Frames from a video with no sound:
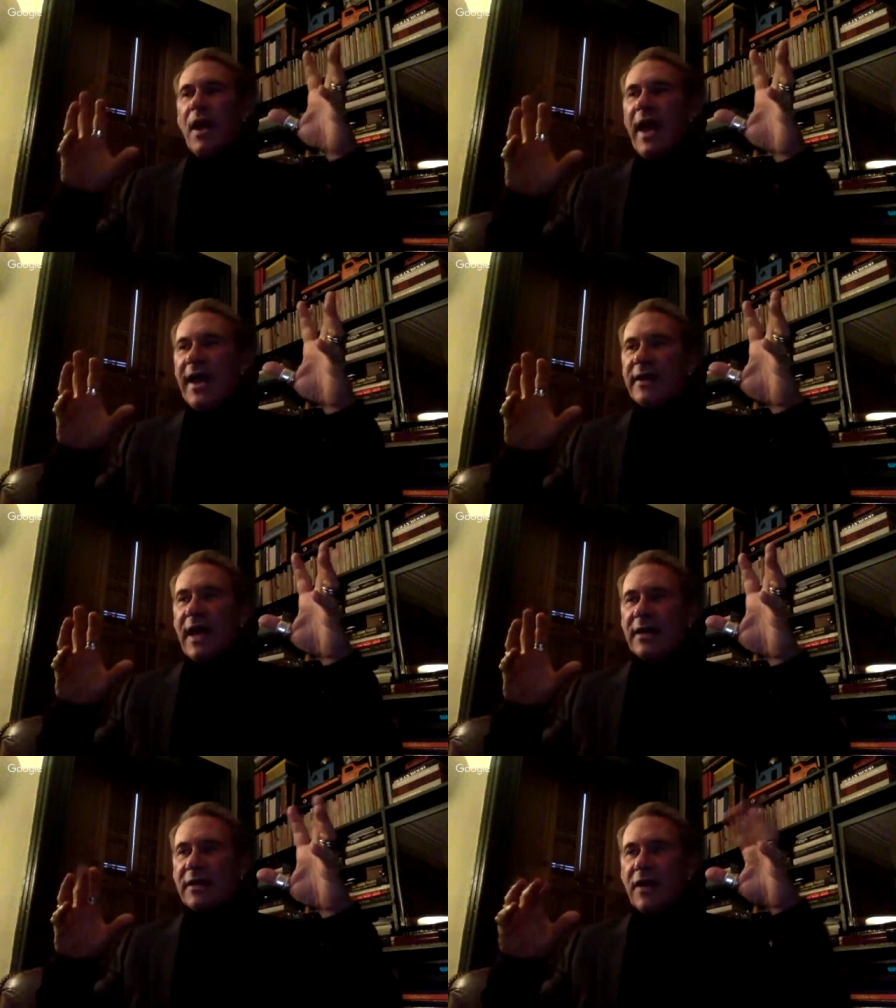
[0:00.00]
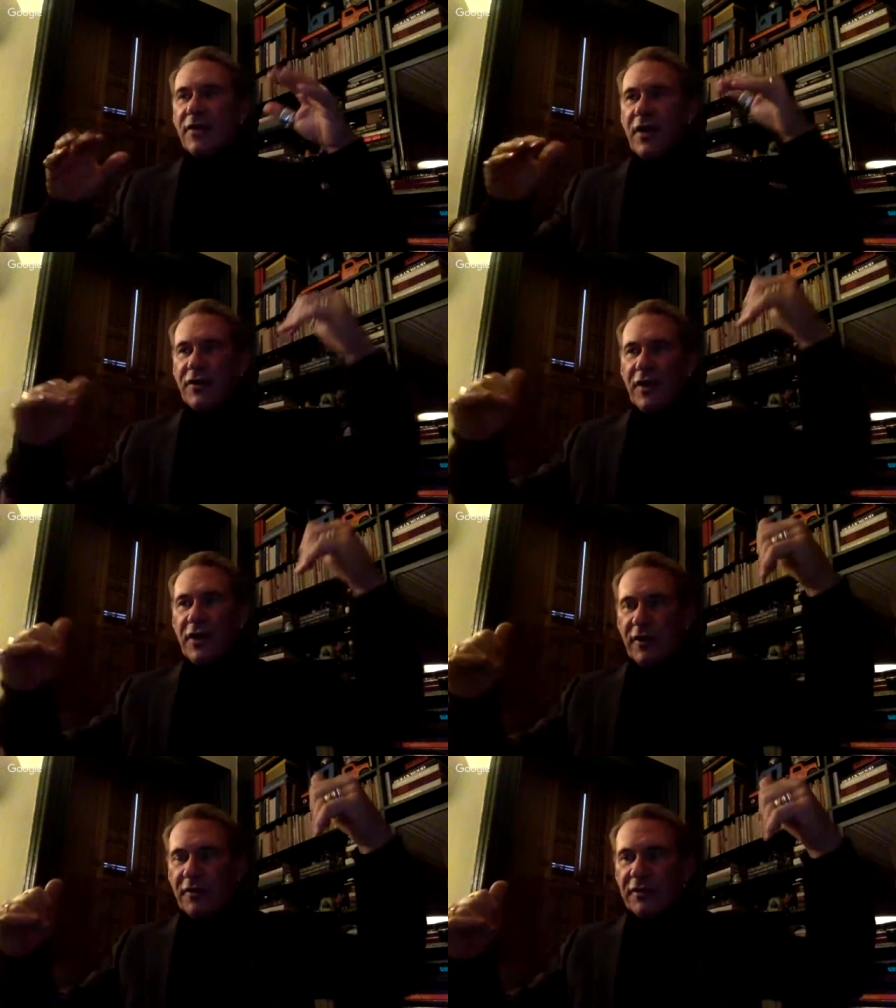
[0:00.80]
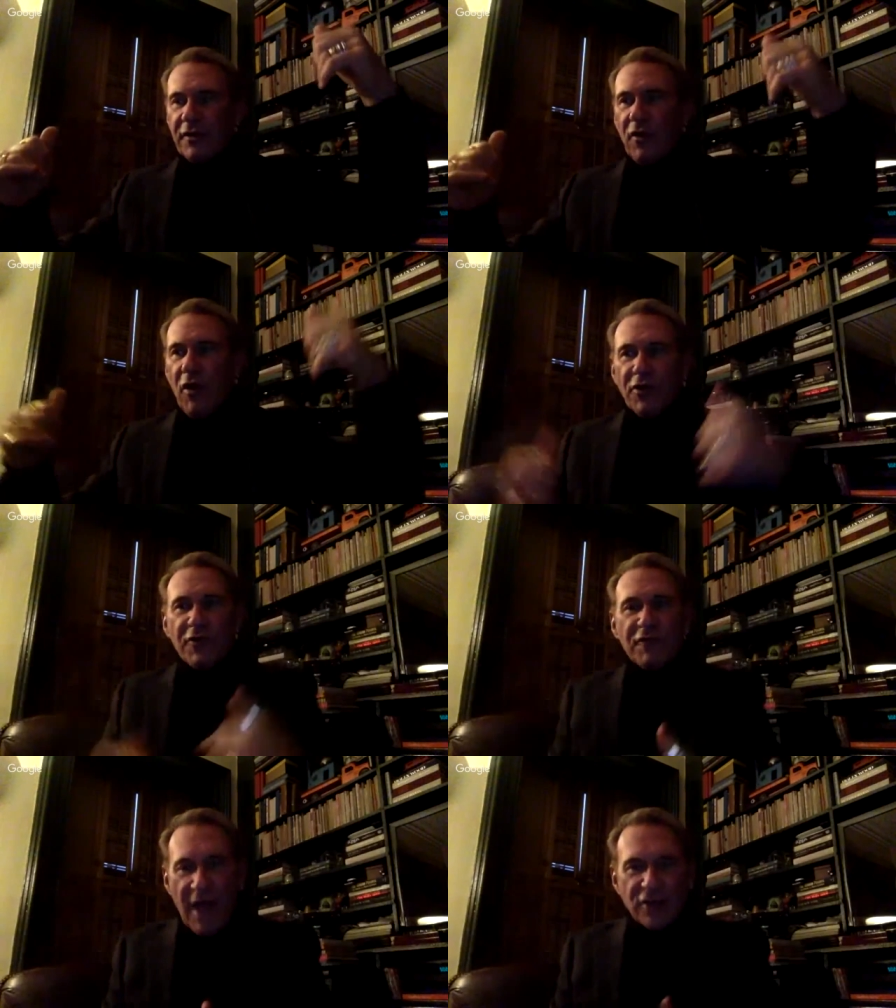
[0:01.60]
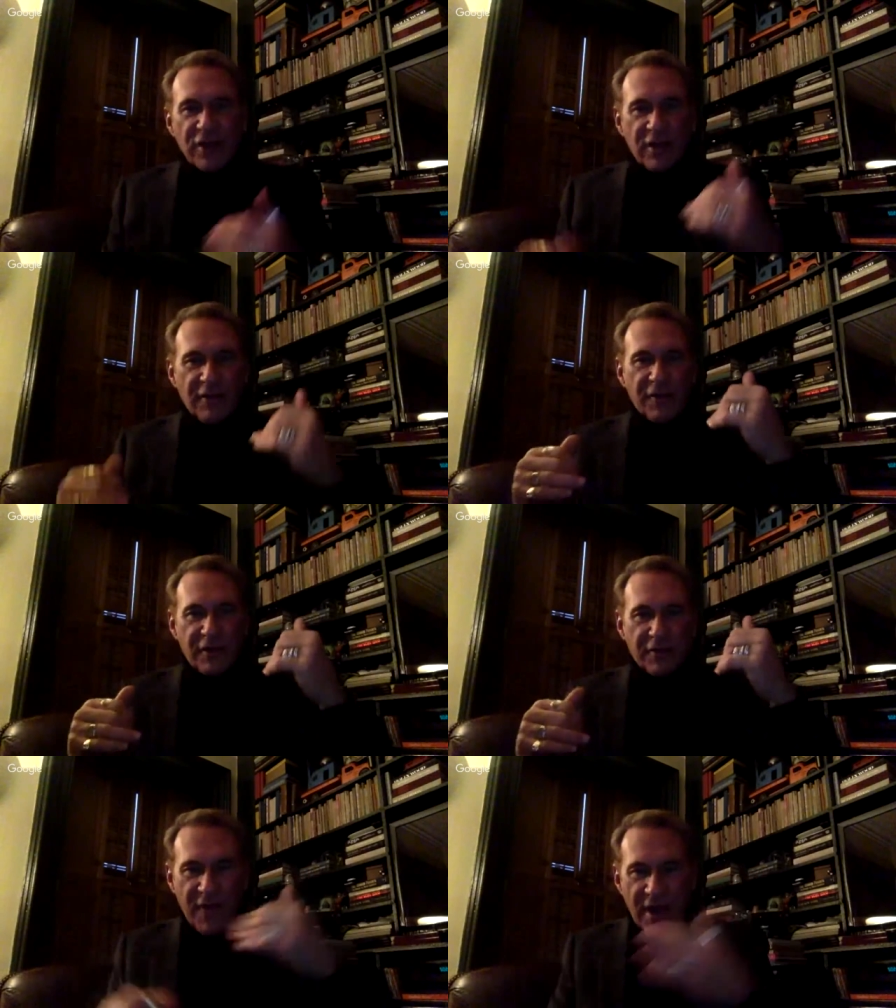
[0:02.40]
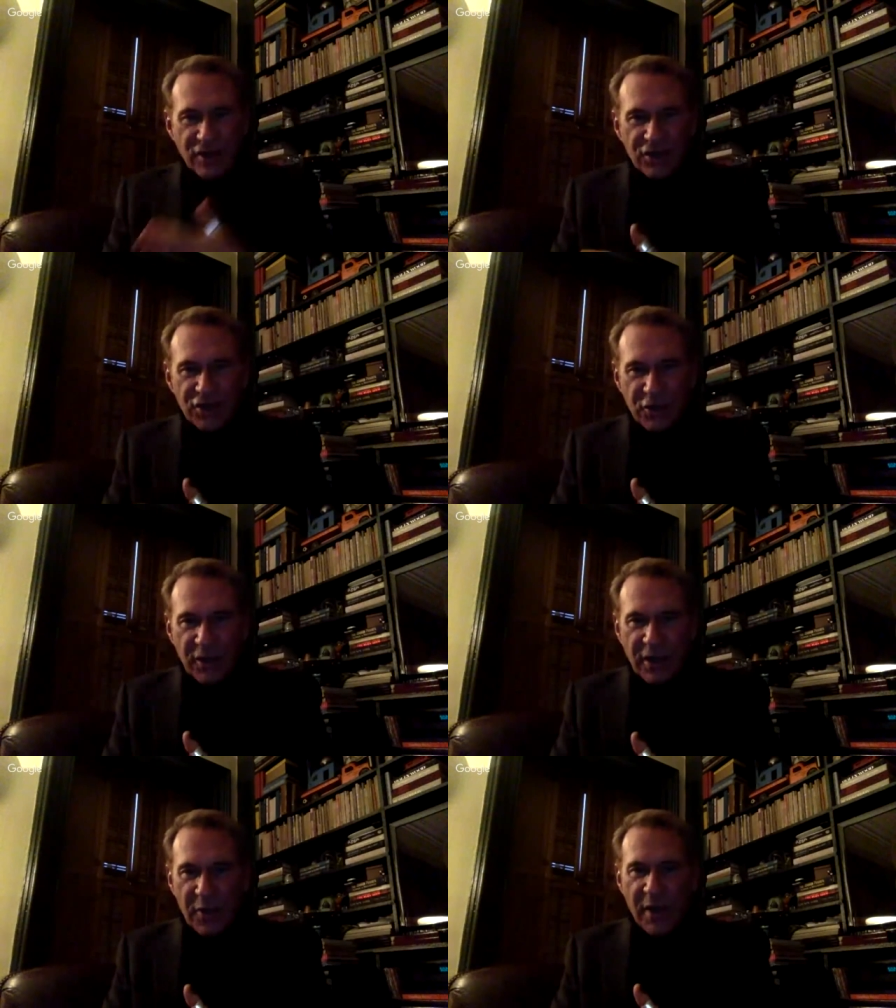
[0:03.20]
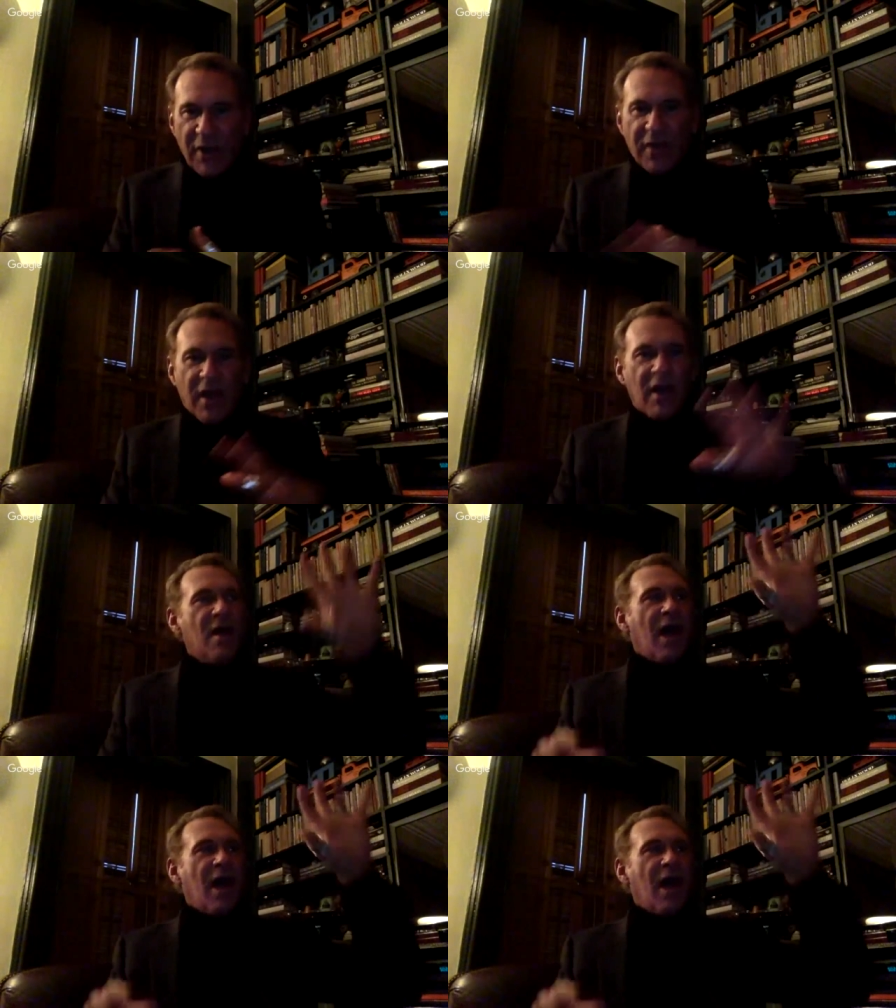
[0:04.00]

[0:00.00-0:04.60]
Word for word: and and the, the, the all the fashion and the, the fashion shooting going on there,